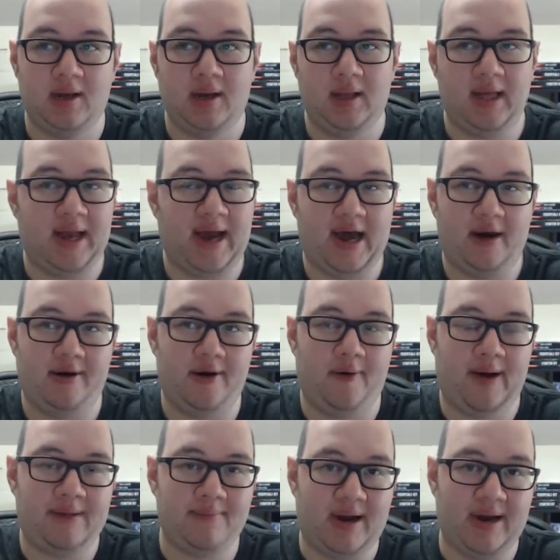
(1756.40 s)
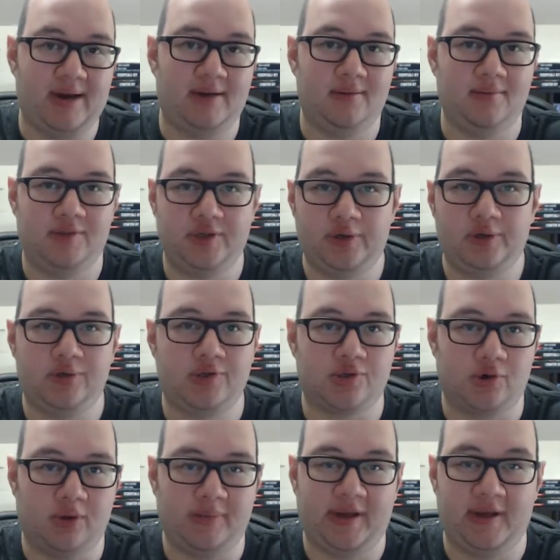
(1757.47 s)
I don't know, I might do
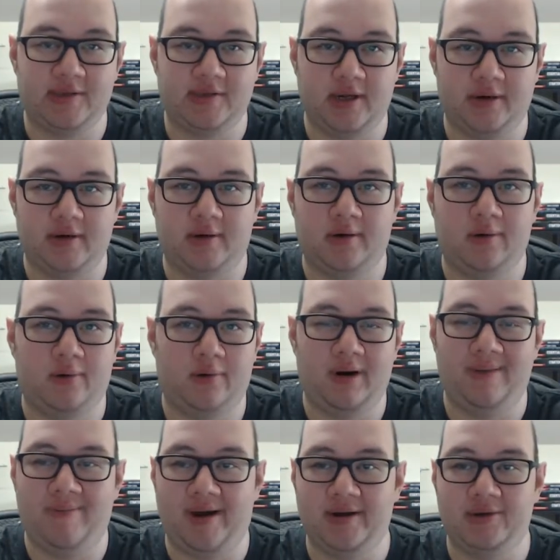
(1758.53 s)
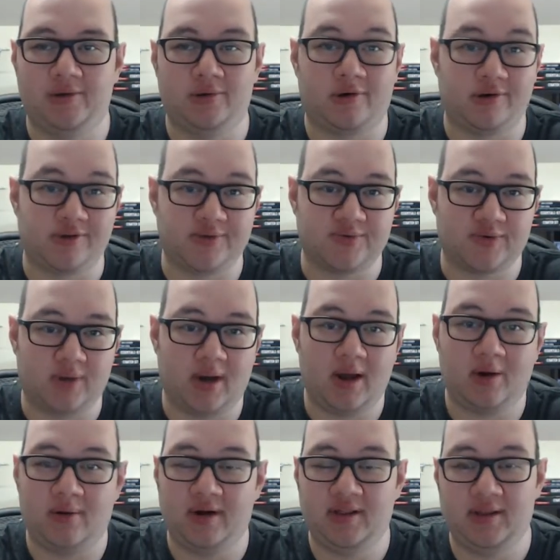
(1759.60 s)
Storm King's Thunder, or I might do Curse of
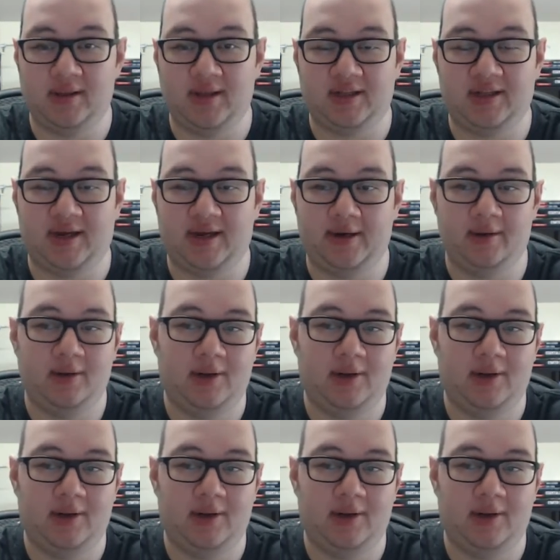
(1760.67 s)
Strahd, or anything like that.